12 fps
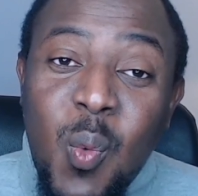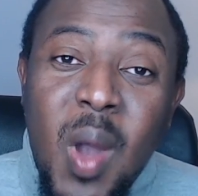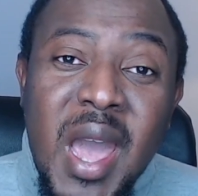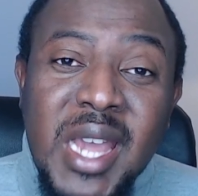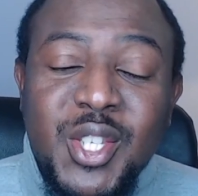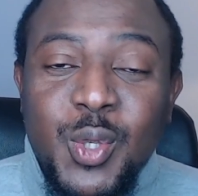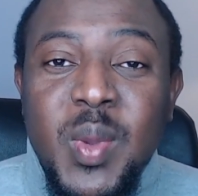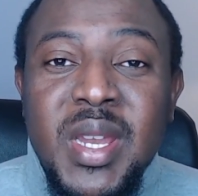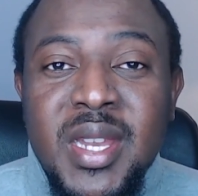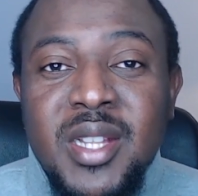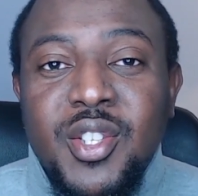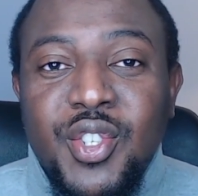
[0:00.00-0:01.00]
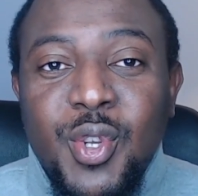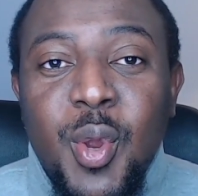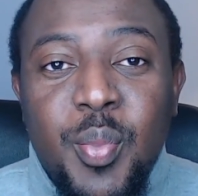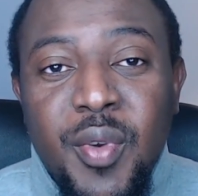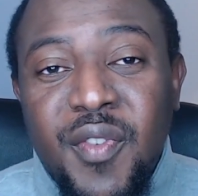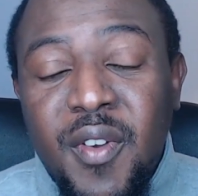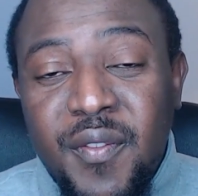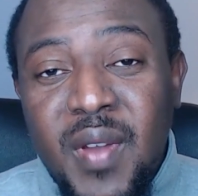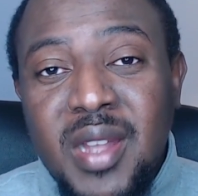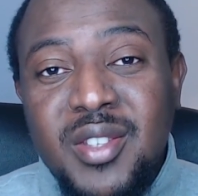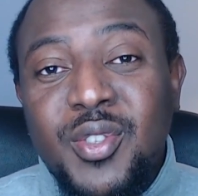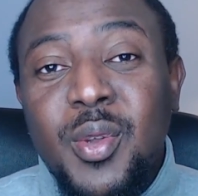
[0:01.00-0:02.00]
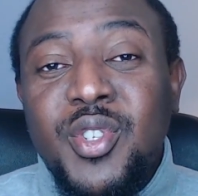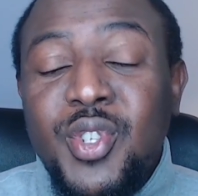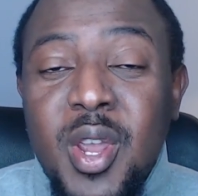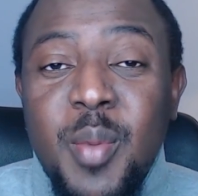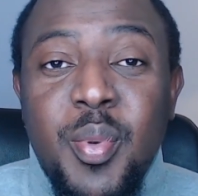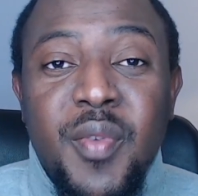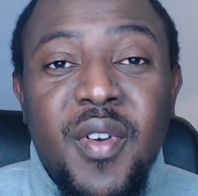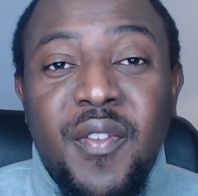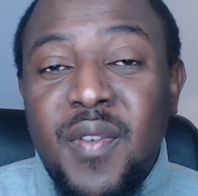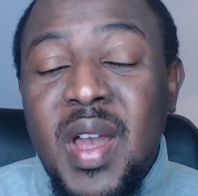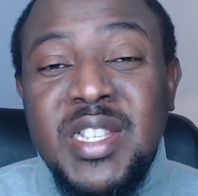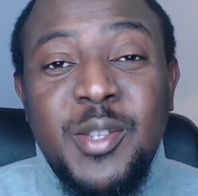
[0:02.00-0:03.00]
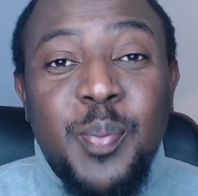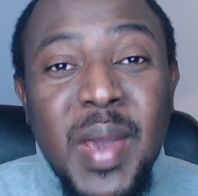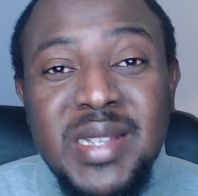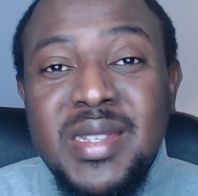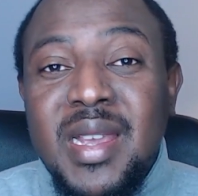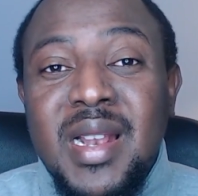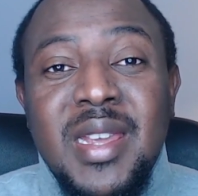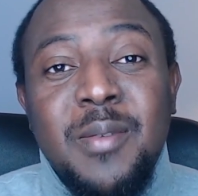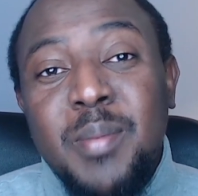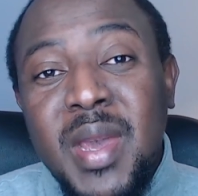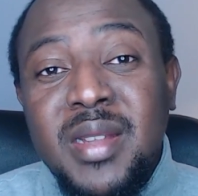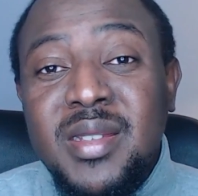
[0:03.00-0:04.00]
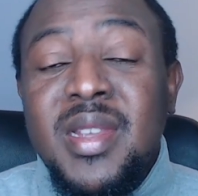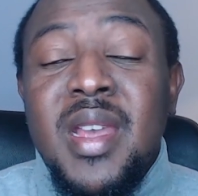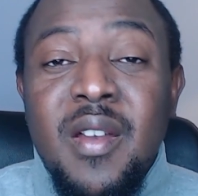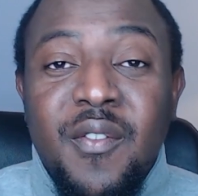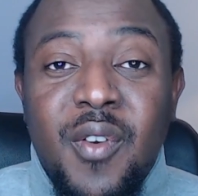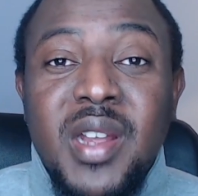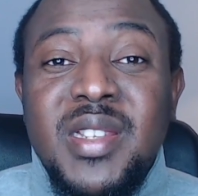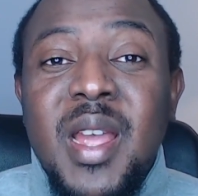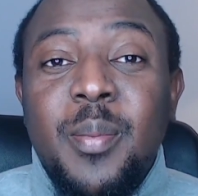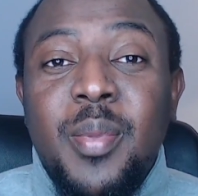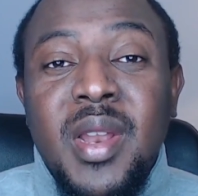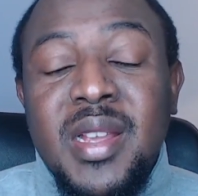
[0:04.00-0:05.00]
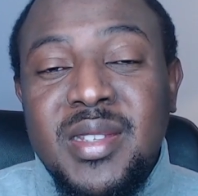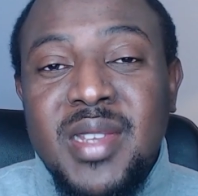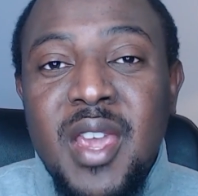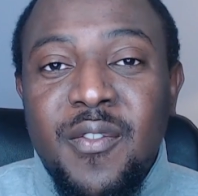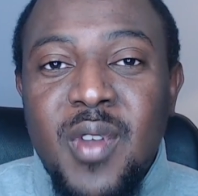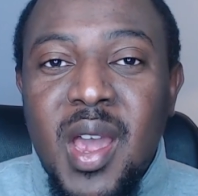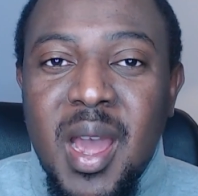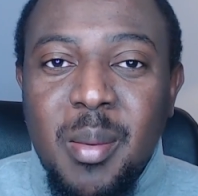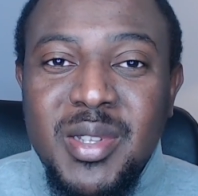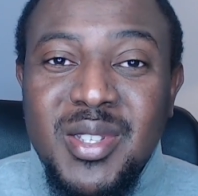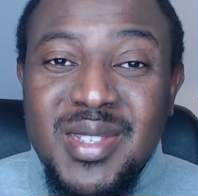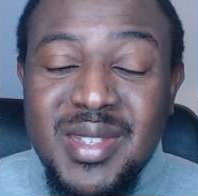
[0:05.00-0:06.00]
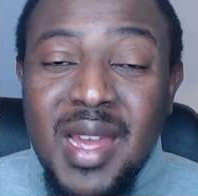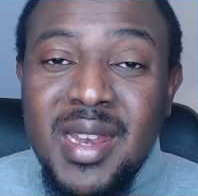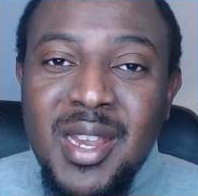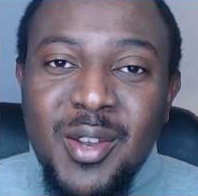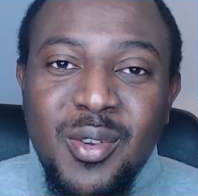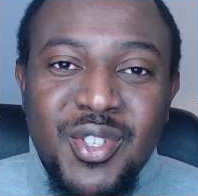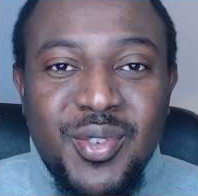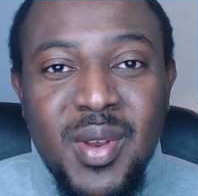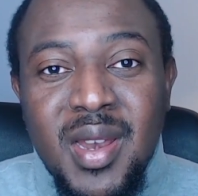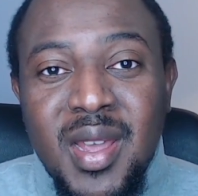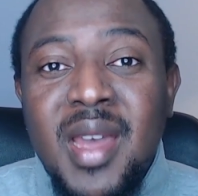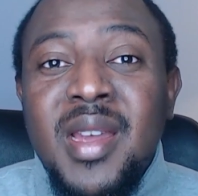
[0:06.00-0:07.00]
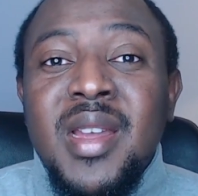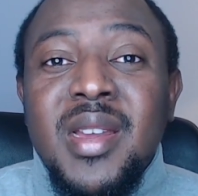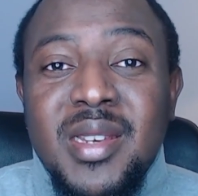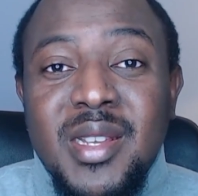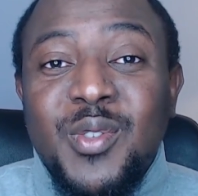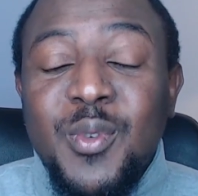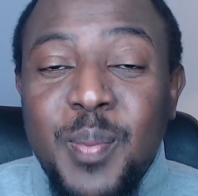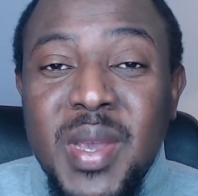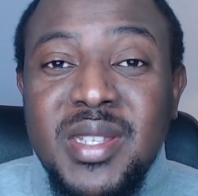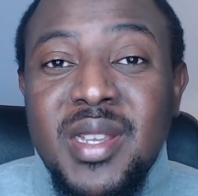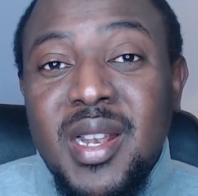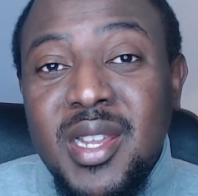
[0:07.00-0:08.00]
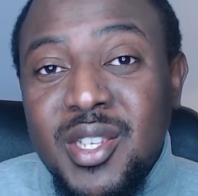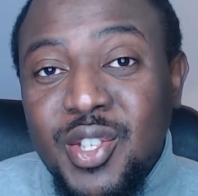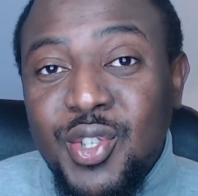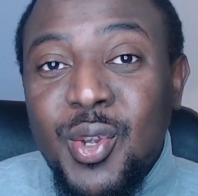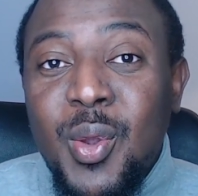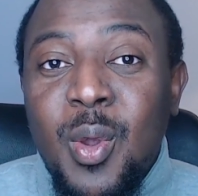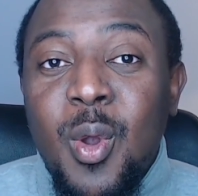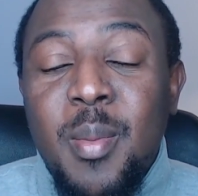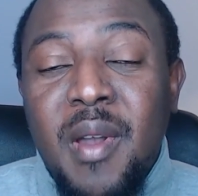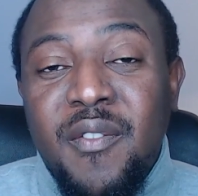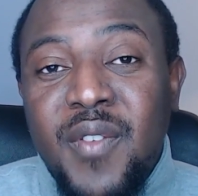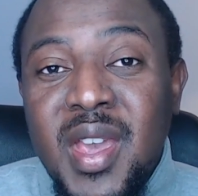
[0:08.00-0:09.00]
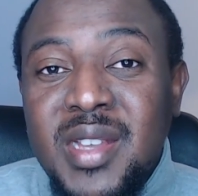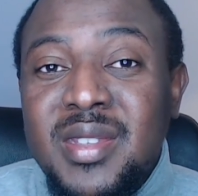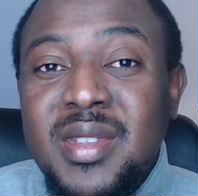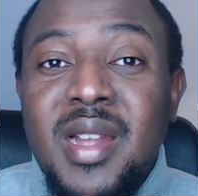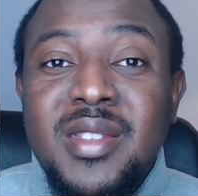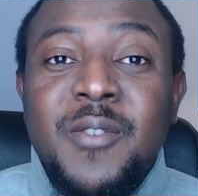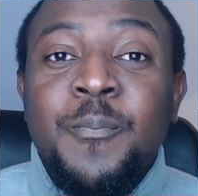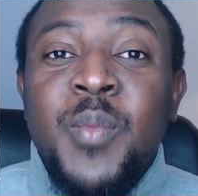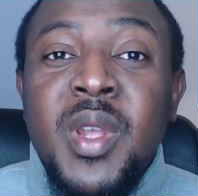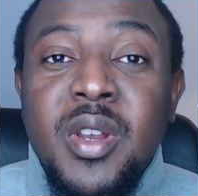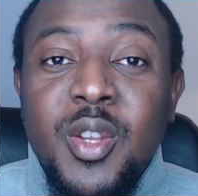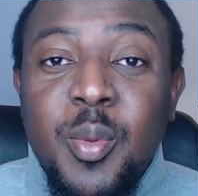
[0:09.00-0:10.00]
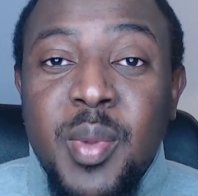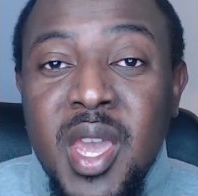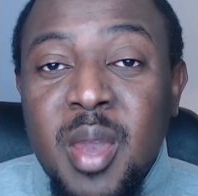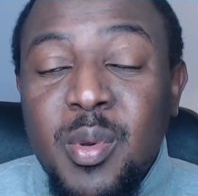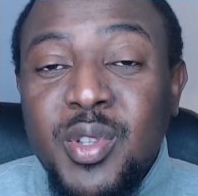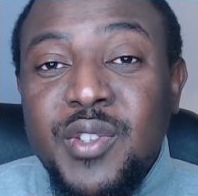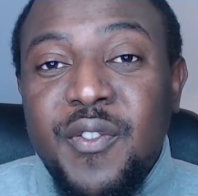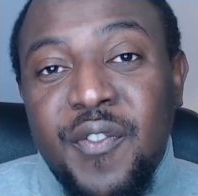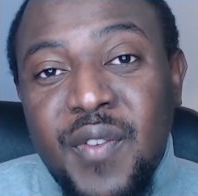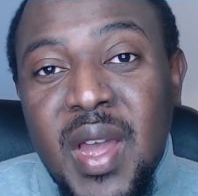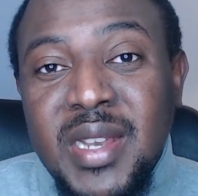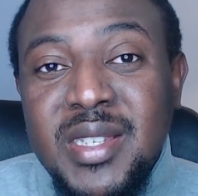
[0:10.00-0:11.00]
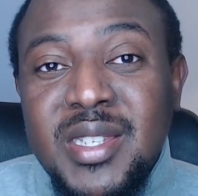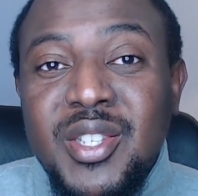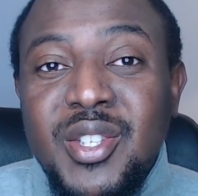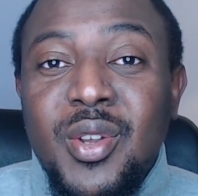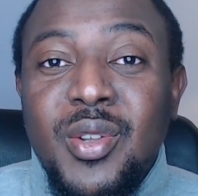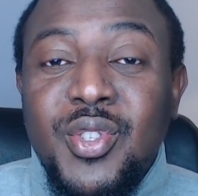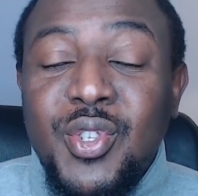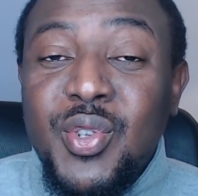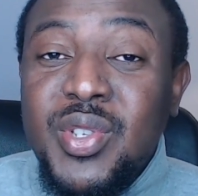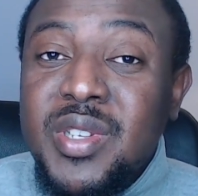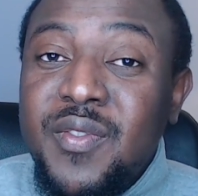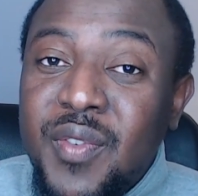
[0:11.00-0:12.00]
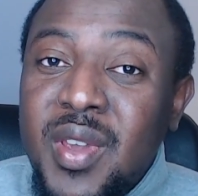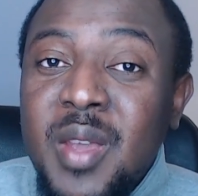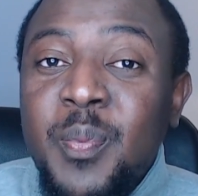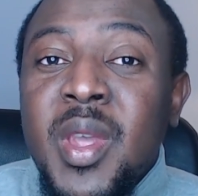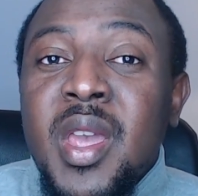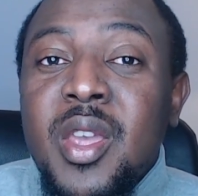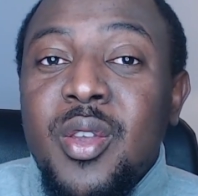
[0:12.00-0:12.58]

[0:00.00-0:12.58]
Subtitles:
why do we need to show proof of funds? So showing proof of funds basically means, for example, let's say if you are coming to study in Australia, this will basically show Home Affairs that you'll be able to fund your tuition fee.